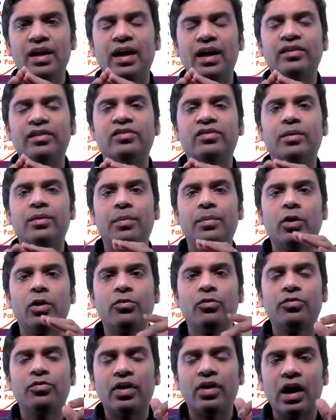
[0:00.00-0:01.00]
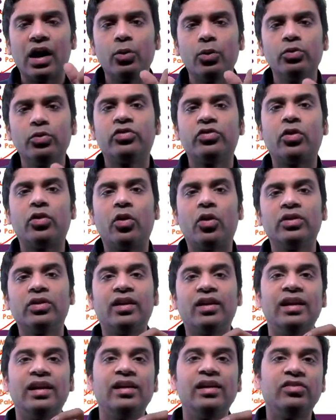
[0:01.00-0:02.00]
It's a symbol of how strong the
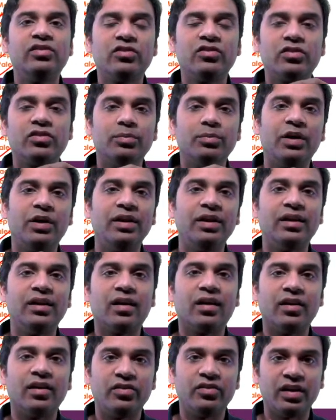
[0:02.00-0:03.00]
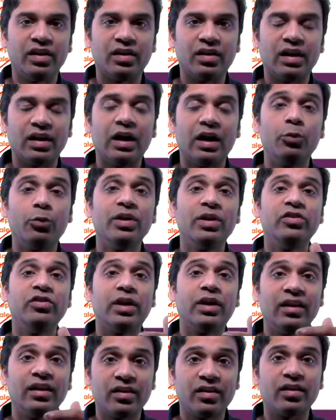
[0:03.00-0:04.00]
relations between the country are, how much you
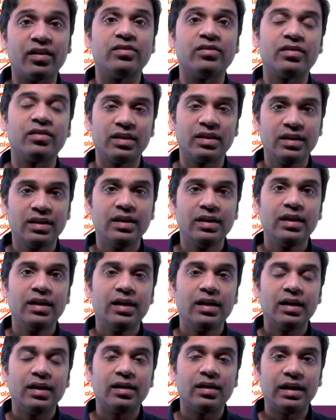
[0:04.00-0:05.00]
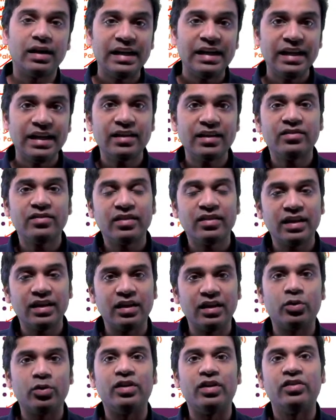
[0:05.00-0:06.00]
can trust Indians in
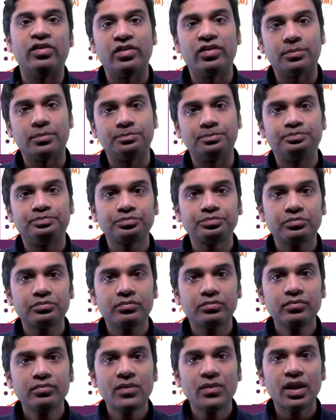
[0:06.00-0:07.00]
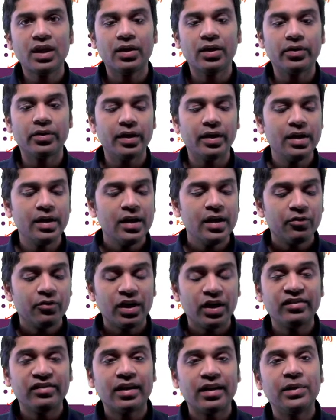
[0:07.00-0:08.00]
Indonesia. Okay. For
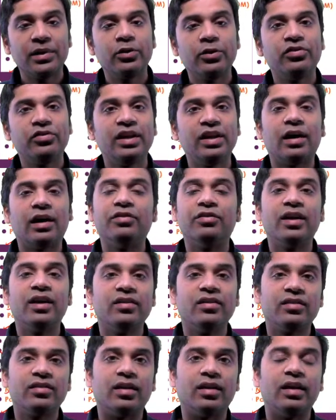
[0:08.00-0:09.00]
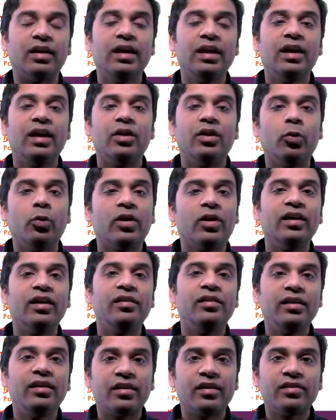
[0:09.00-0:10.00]
example, you've seen Afghanistan. No
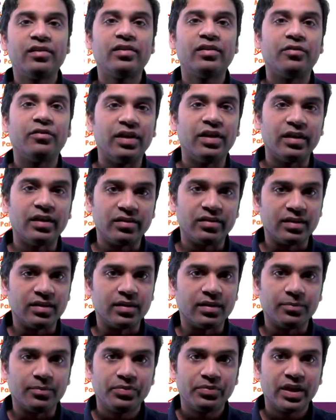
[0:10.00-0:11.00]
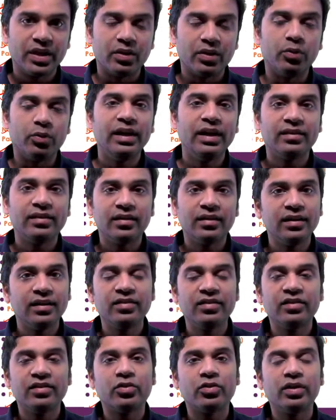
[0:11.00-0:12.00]
country trusts Afghanistan. Only
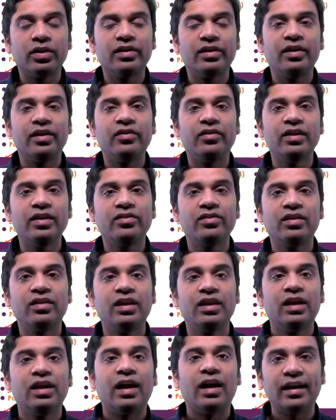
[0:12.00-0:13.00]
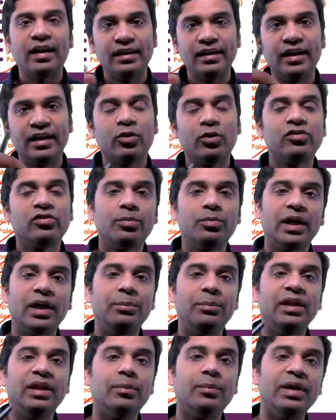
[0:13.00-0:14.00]
36 odd countries, and they also might
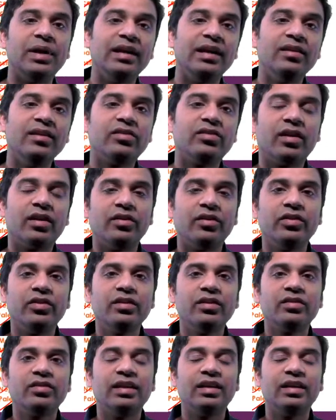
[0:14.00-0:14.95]
be the Middle East countries.